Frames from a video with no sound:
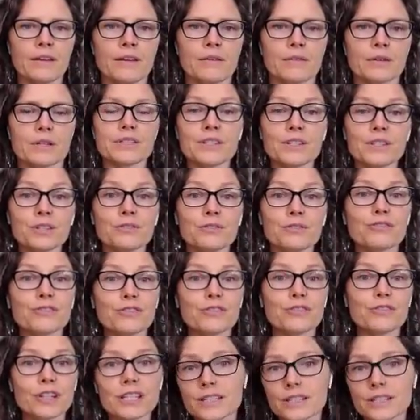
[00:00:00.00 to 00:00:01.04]
What's in your
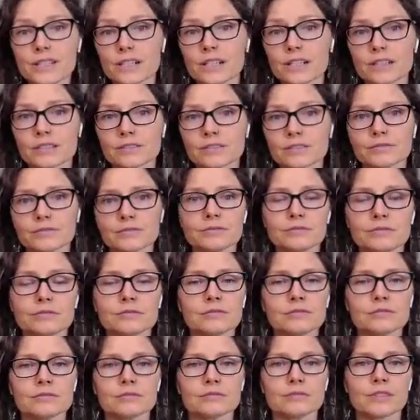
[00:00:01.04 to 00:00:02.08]
freezer,
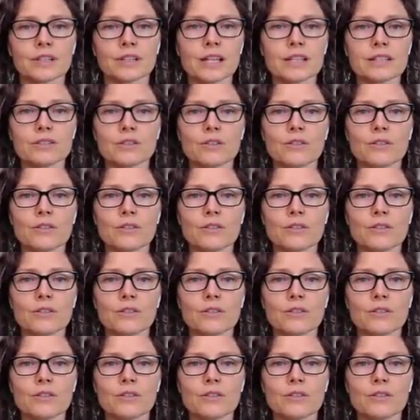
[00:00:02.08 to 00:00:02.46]
right?